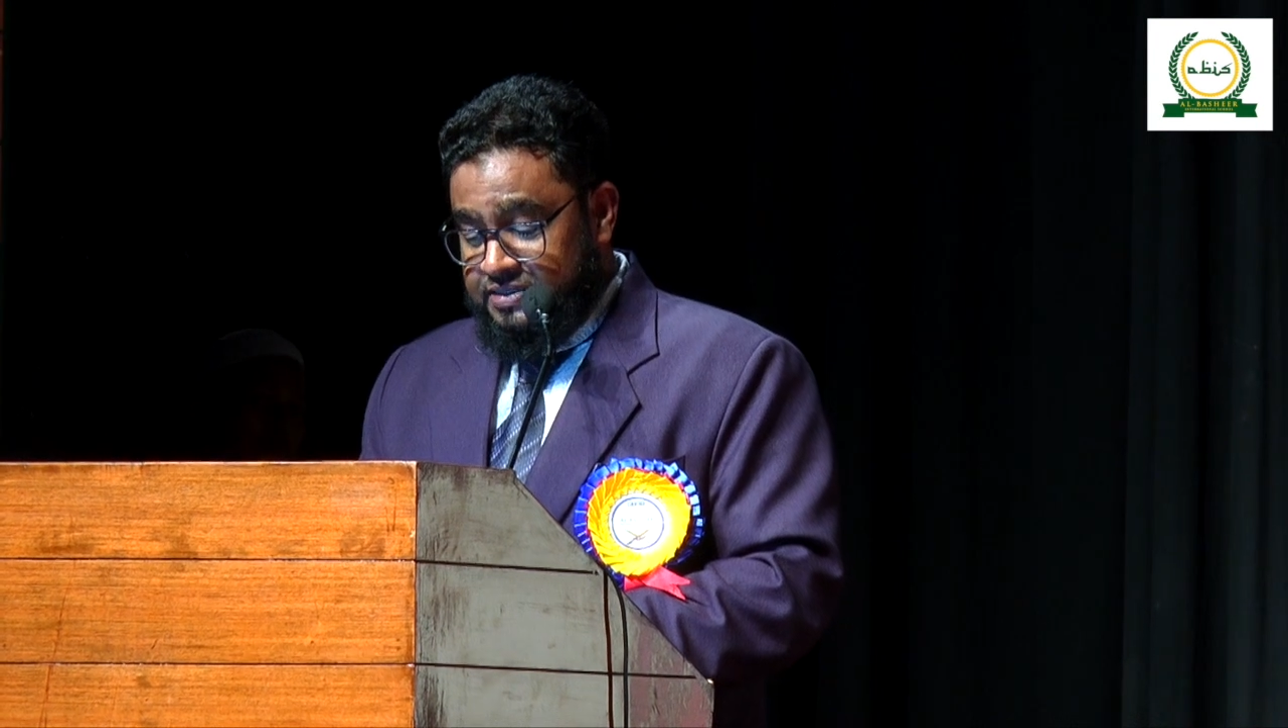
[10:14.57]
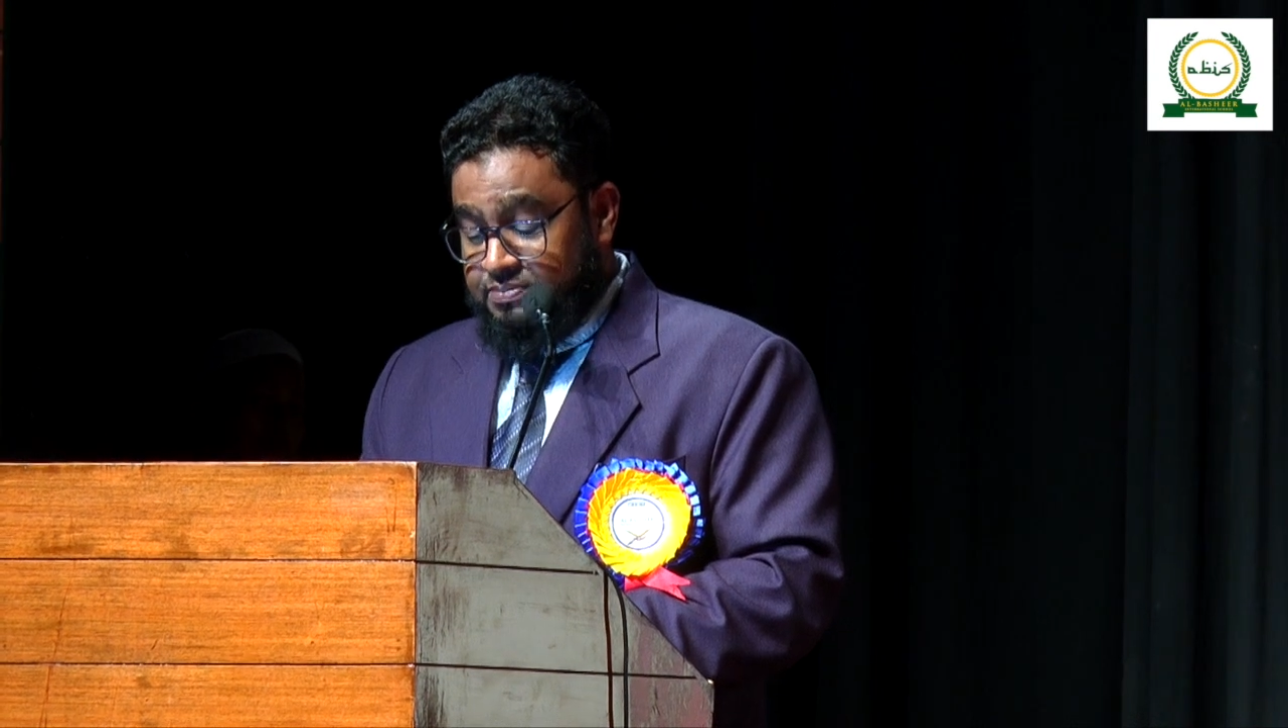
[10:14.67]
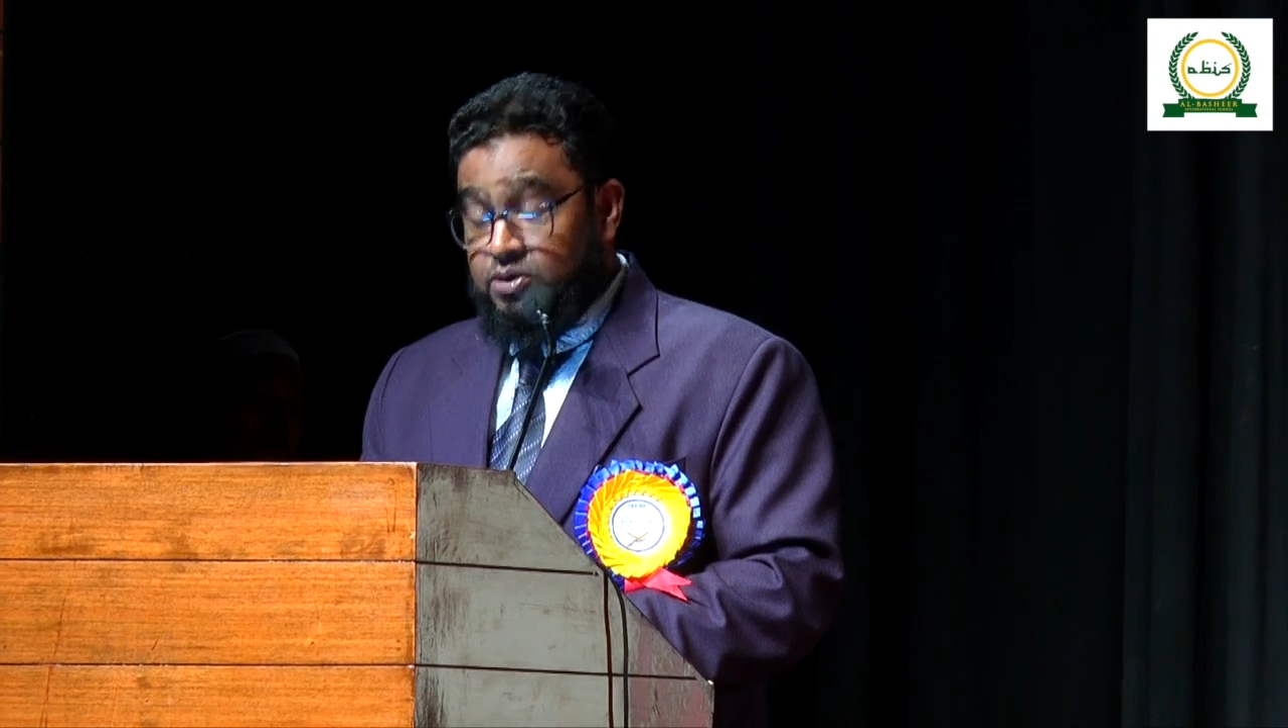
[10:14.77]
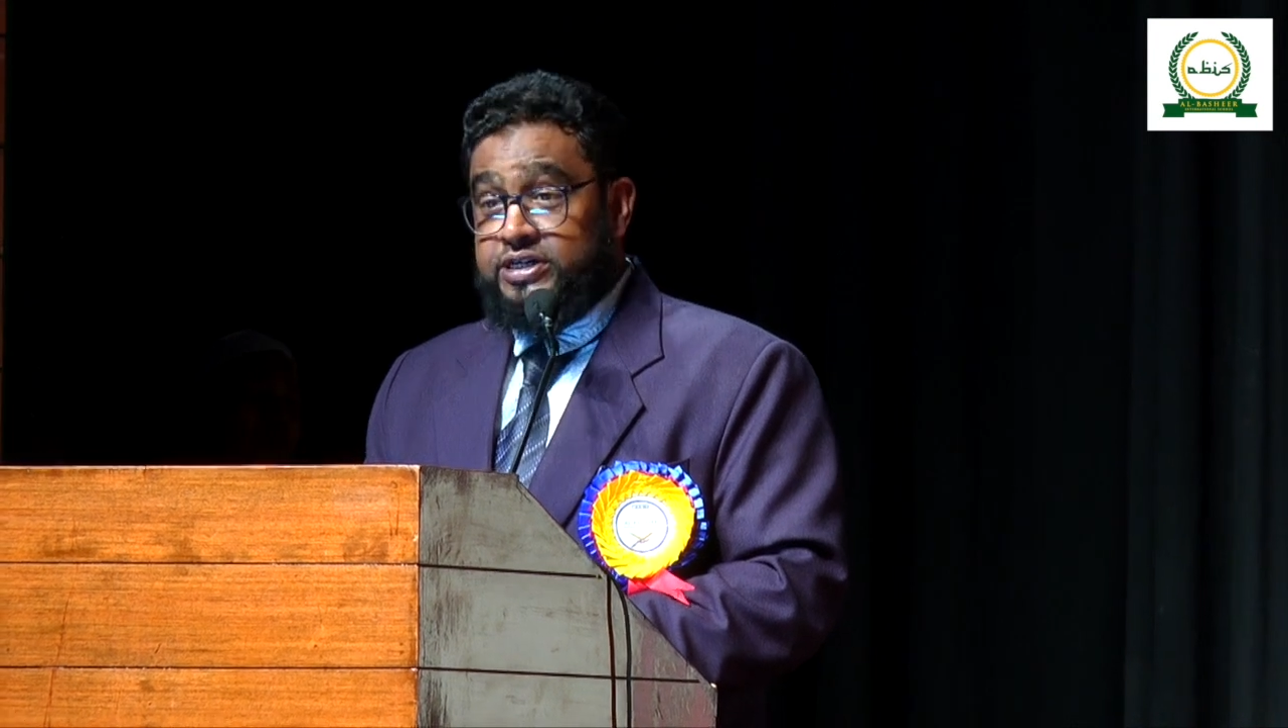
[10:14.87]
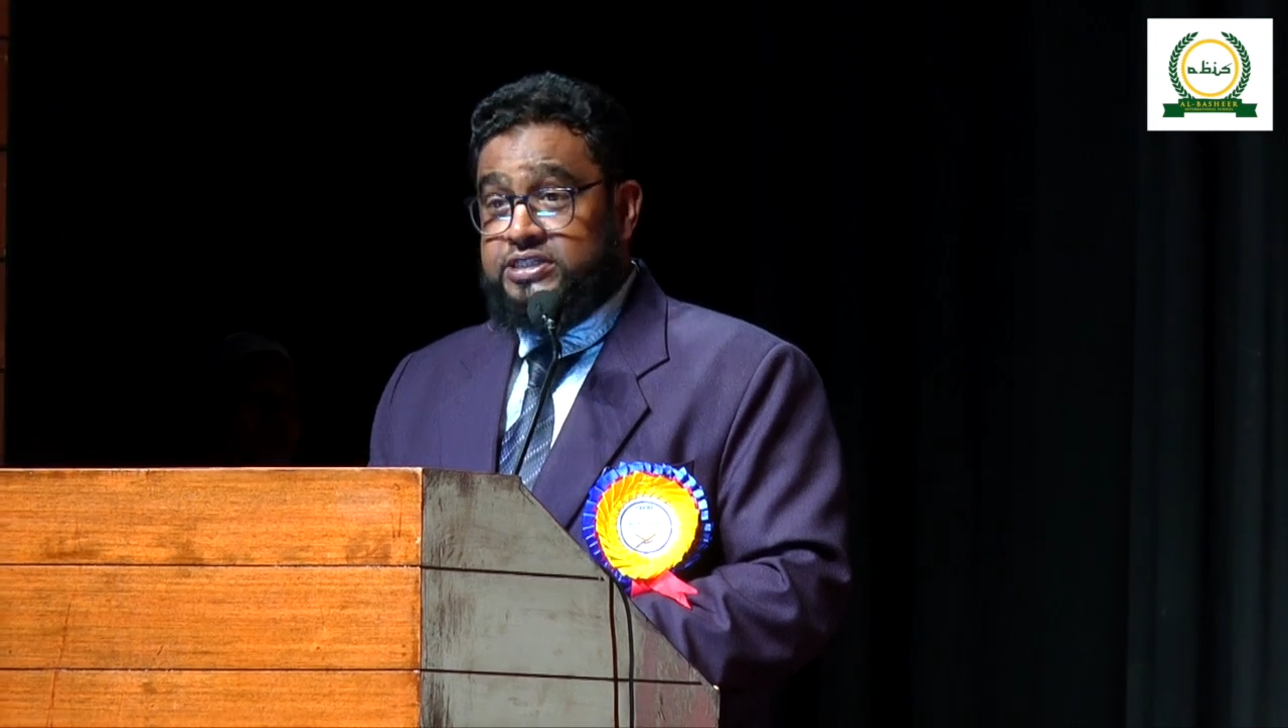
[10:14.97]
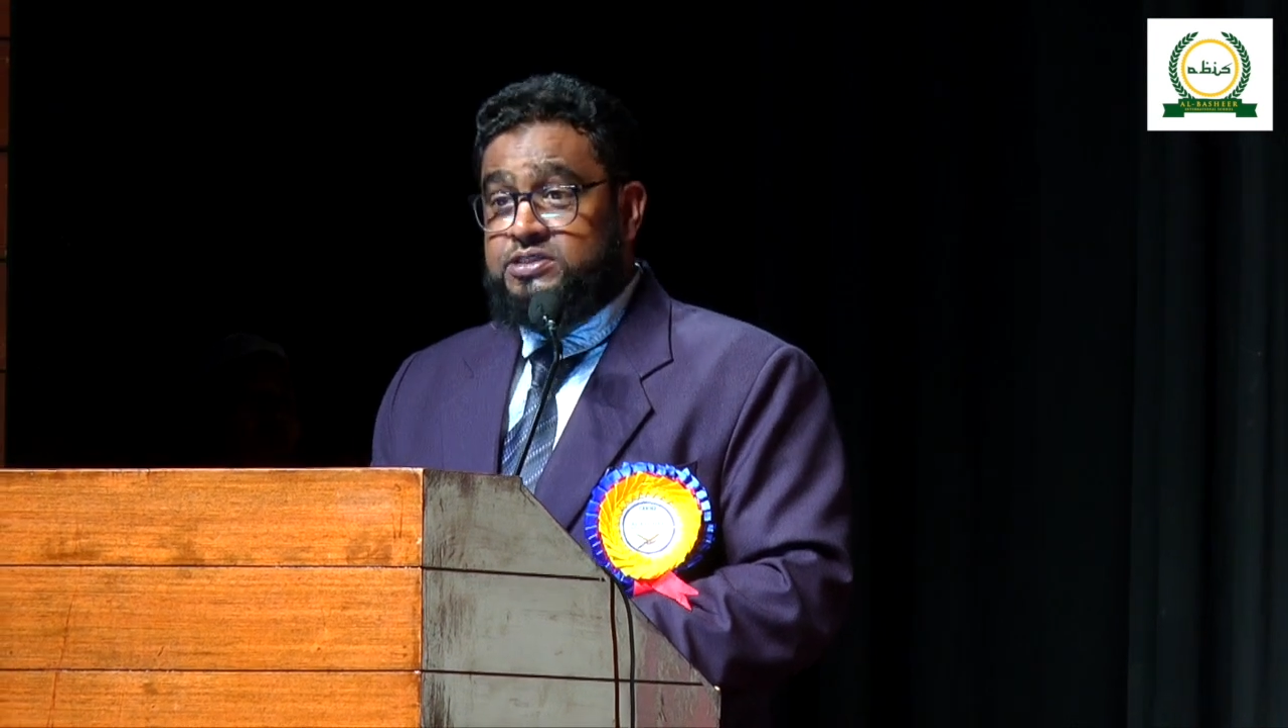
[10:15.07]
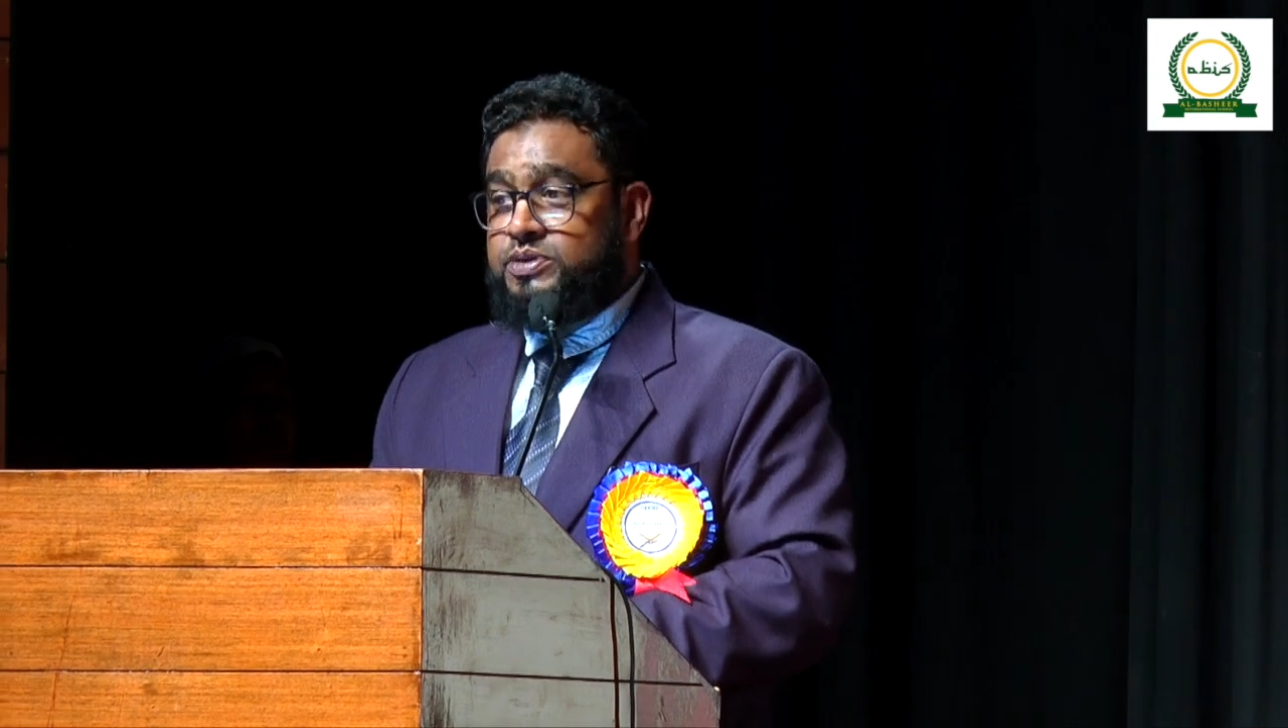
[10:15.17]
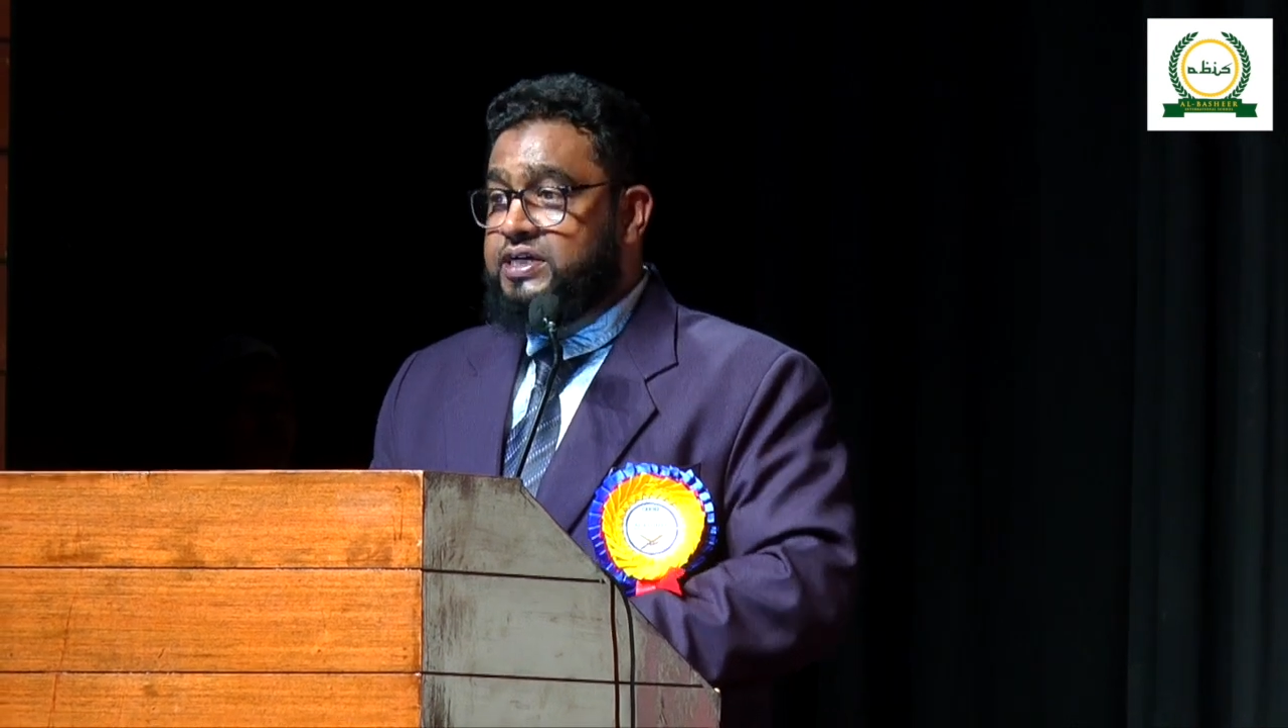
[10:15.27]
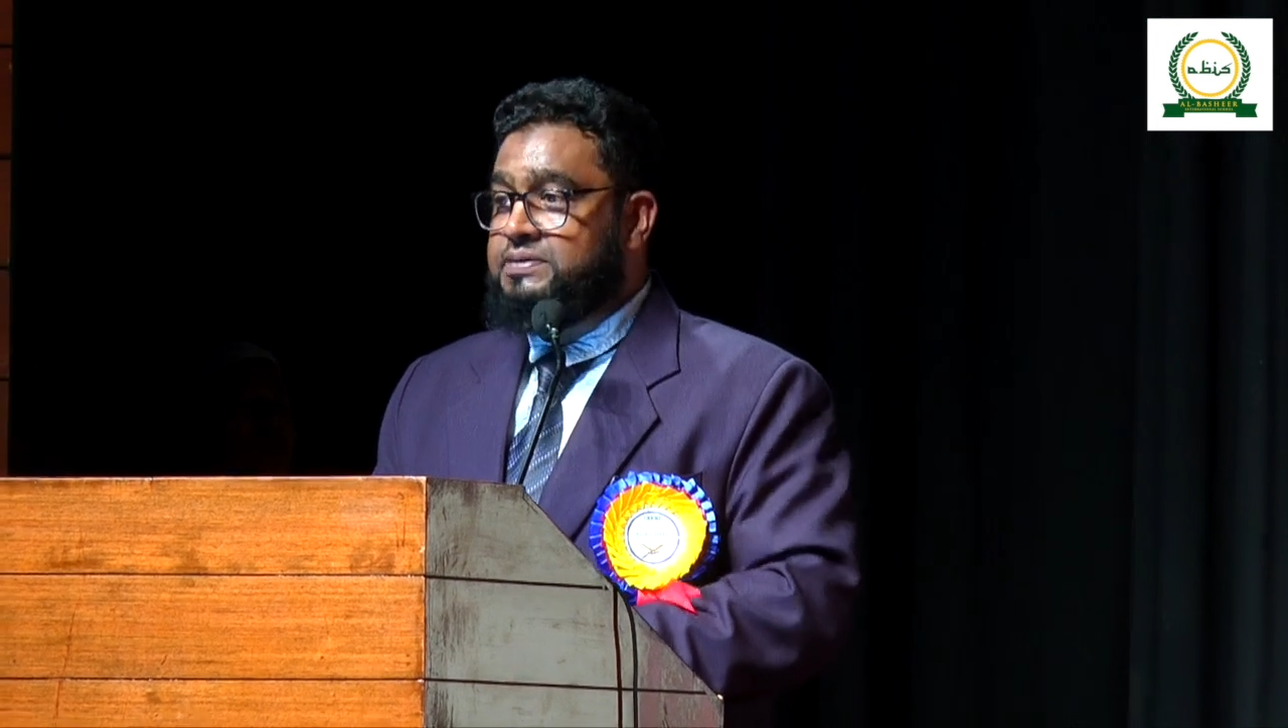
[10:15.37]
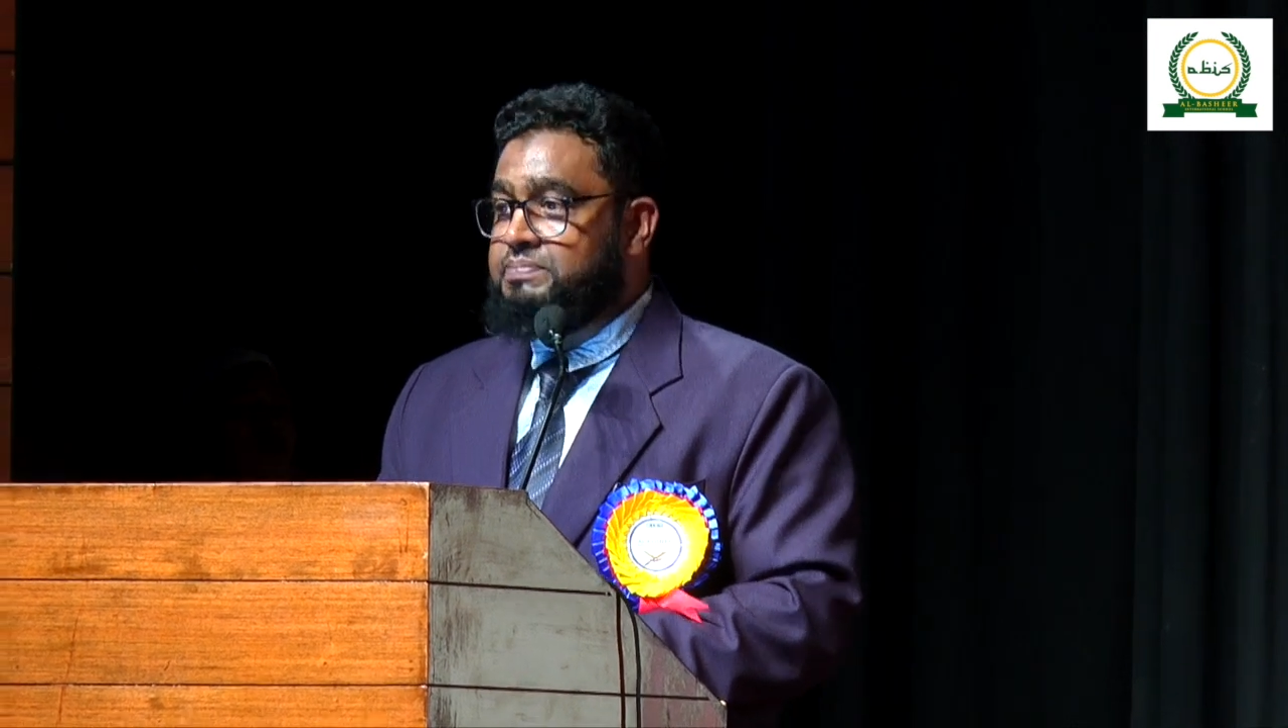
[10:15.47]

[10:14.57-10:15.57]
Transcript: the boys weren't